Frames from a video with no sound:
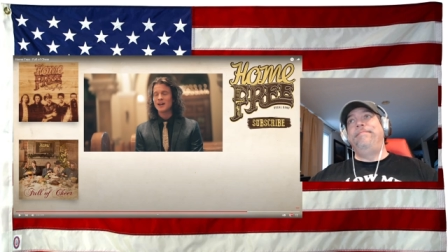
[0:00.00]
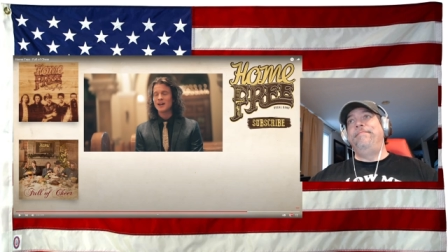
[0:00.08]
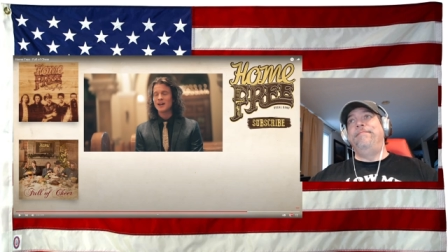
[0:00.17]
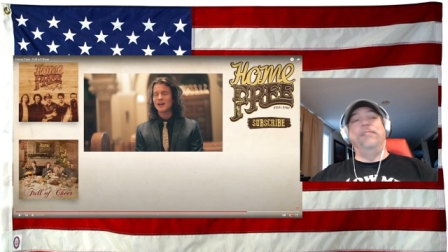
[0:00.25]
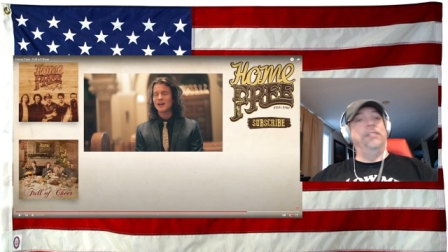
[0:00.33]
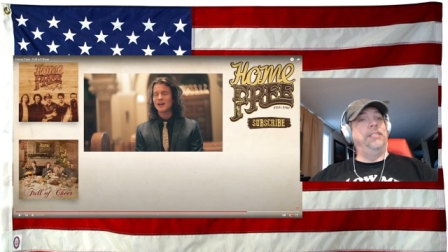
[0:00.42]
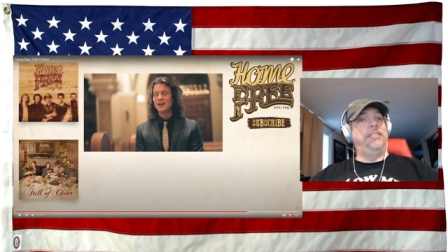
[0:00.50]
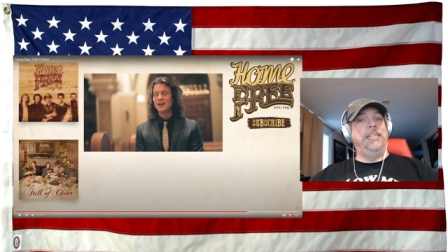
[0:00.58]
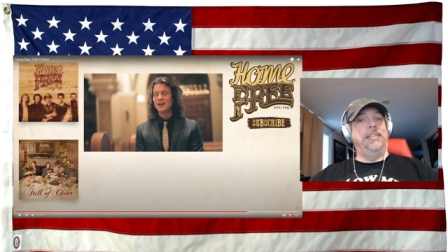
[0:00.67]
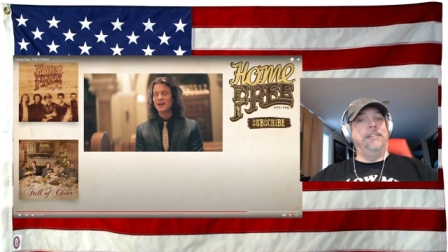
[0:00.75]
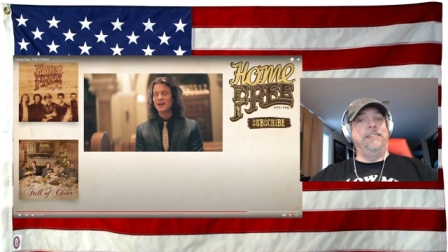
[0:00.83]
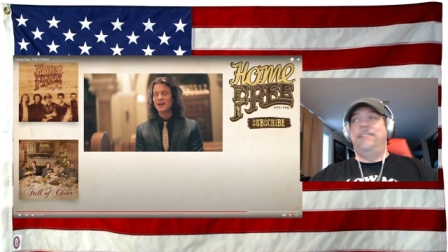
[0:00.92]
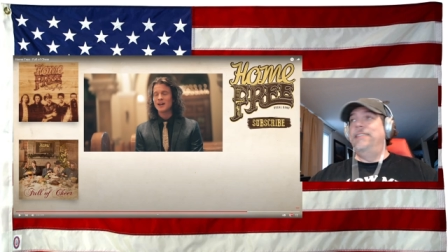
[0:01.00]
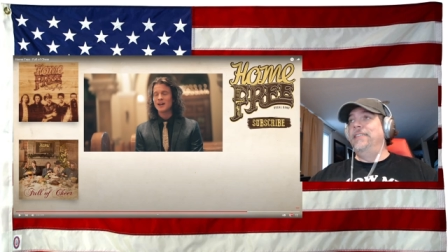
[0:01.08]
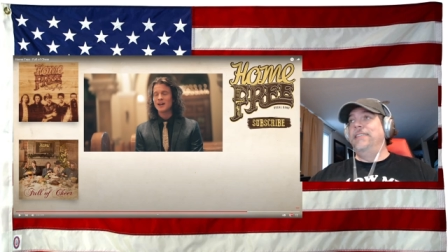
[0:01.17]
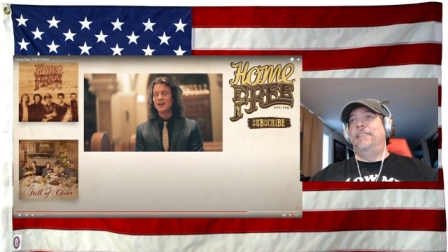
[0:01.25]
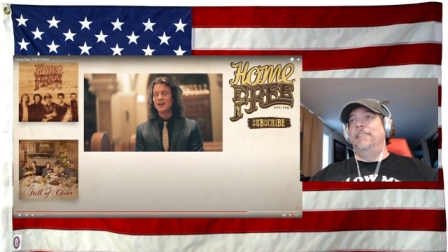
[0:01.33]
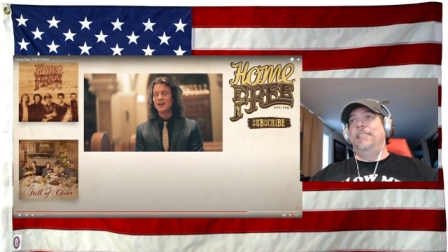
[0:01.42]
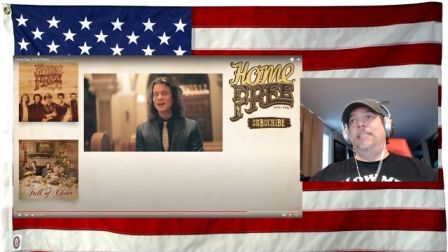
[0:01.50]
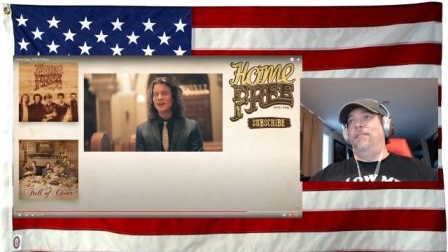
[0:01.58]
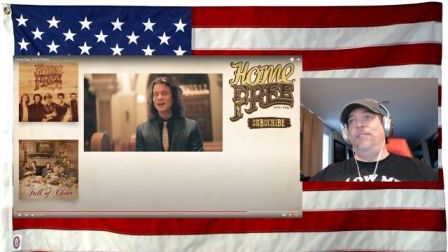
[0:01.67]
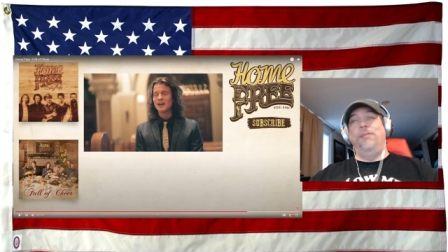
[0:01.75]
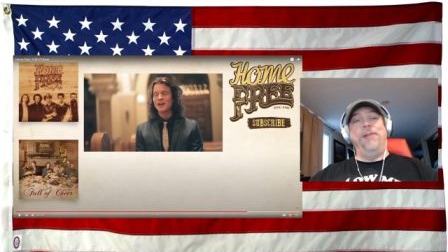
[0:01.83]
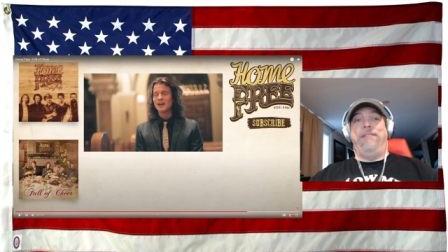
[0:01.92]
full of cheer.
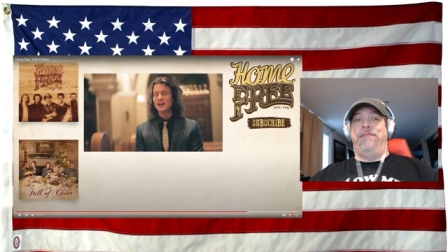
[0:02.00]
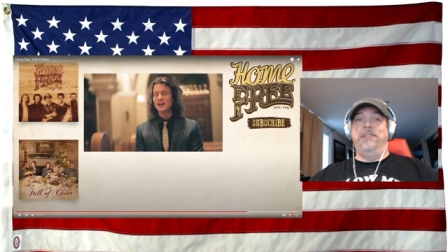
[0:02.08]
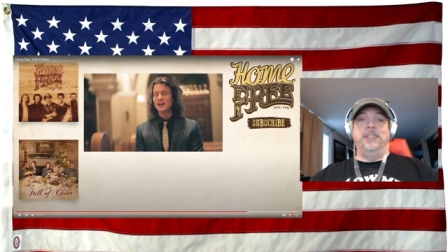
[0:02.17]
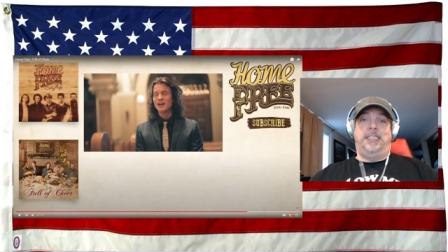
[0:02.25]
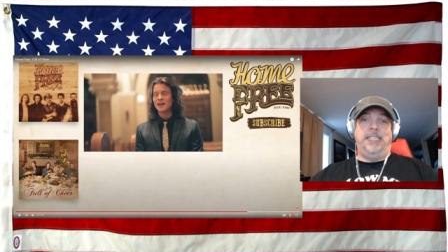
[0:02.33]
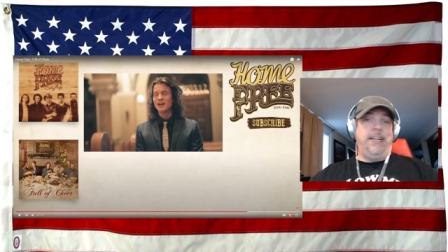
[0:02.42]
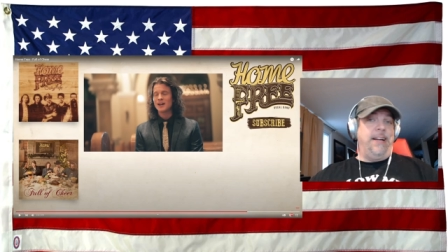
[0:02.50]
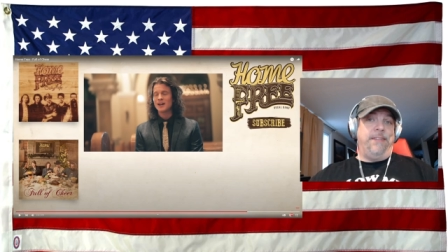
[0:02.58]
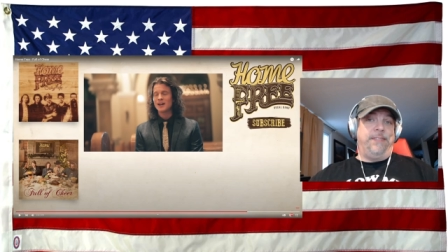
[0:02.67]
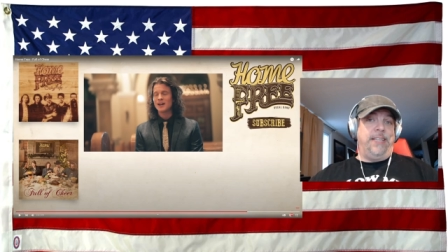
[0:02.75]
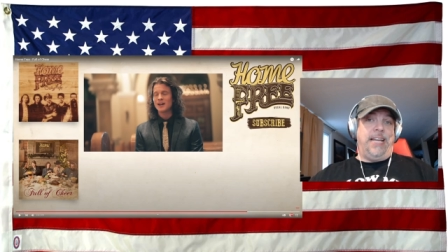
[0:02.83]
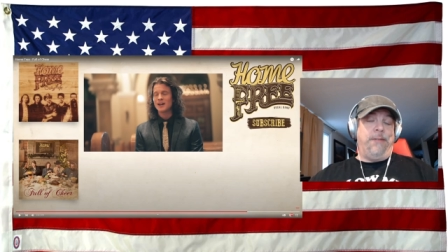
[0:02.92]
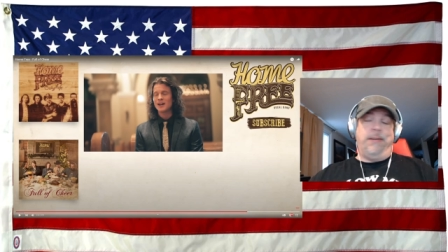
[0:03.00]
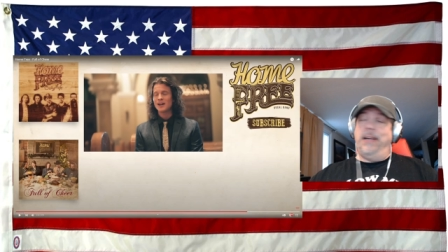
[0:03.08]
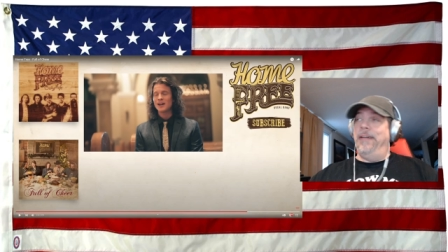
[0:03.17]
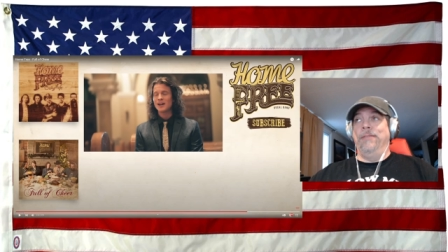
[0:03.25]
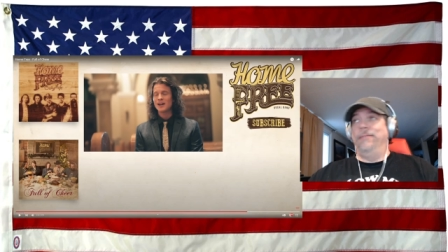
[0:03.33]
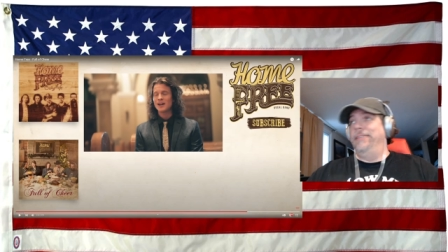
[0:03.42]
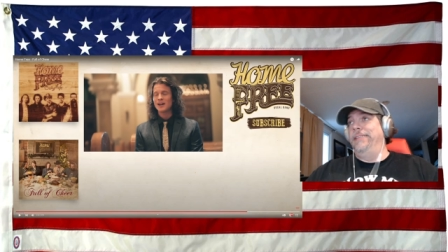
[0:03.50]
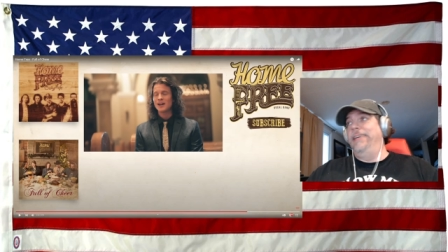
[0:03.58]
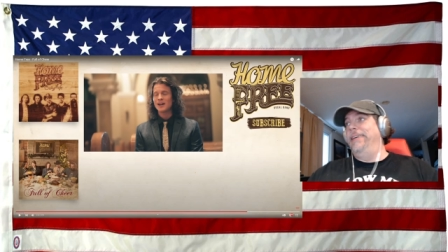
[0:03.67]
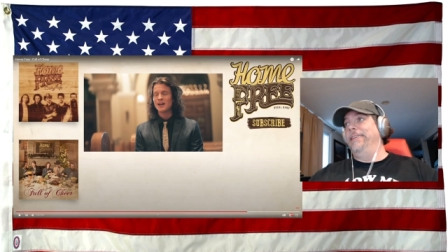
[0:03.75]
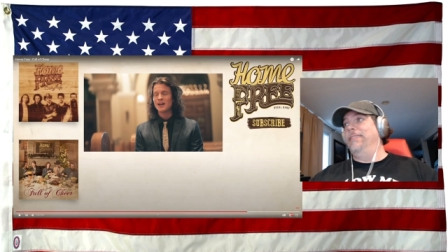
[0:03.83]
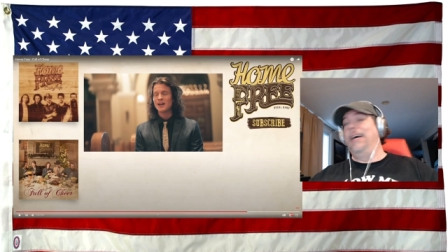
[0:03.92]
If you ain't full of cheer after that one, I don't know what to
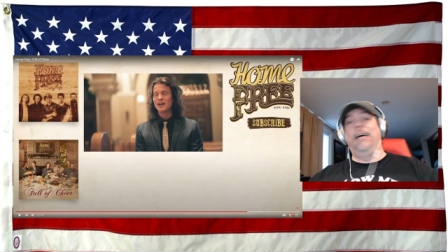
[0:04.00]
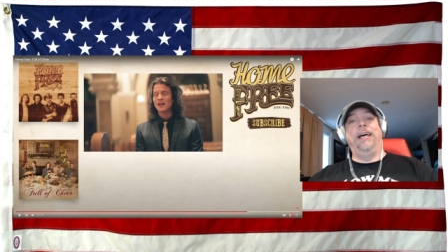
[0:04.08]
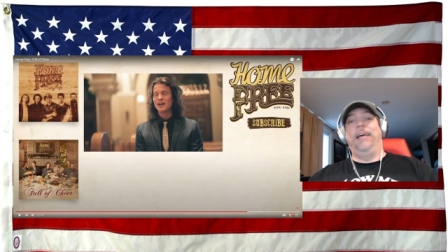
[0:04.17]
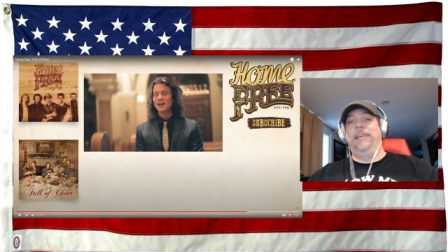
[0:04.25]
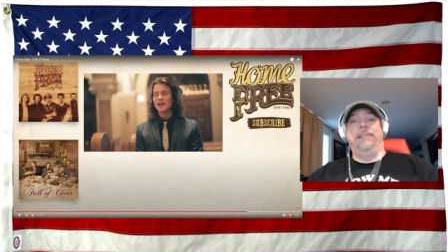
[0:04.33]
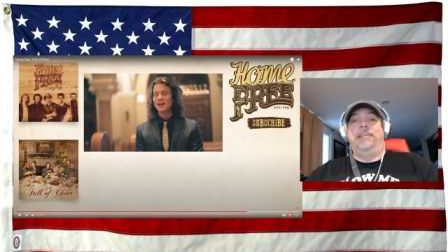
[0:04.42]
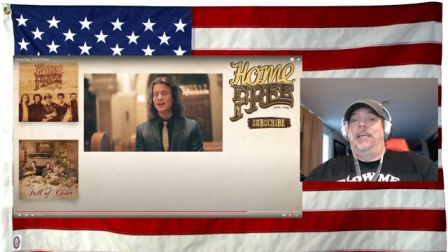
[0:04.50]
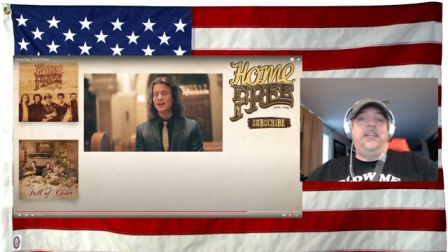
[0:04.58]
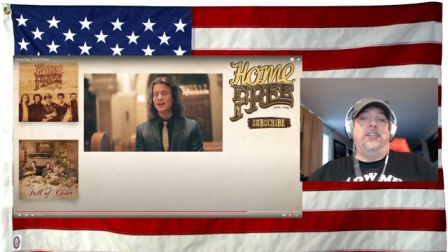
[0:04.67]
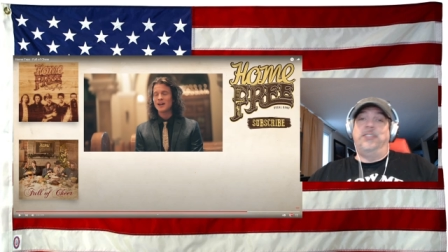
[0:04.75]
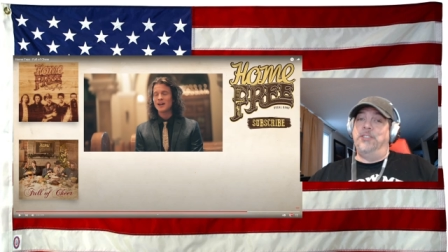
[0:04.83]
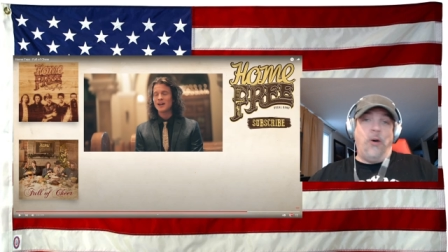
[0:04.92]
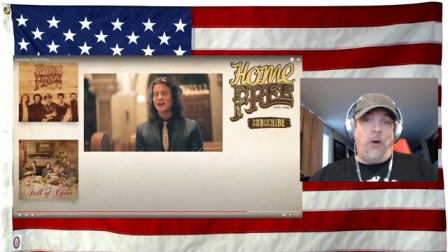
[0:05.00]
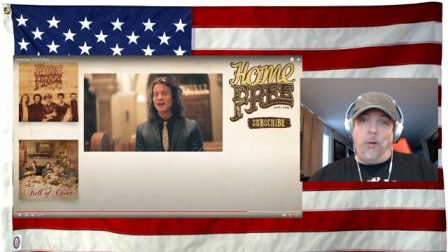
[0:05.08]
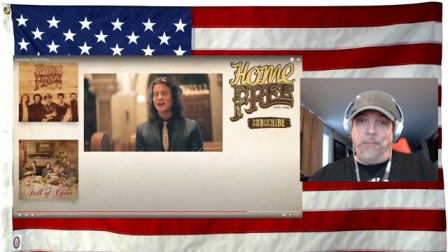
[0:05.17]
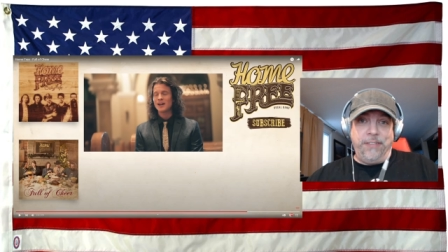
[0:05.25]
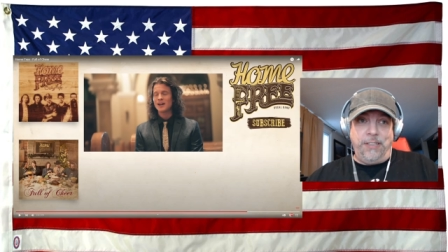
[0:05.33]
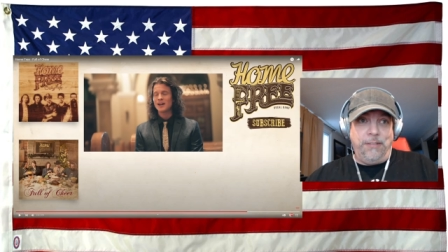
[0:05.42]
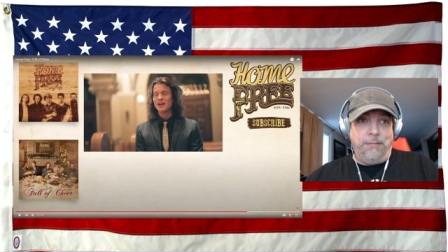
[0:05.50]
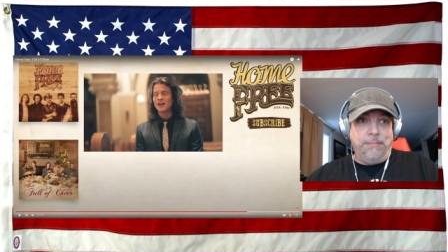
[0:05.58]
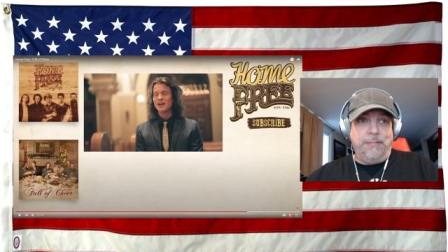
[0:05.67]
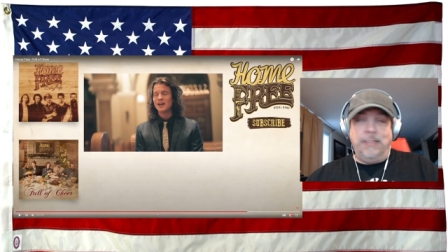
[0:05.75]
tell you. I, there's no hope for you.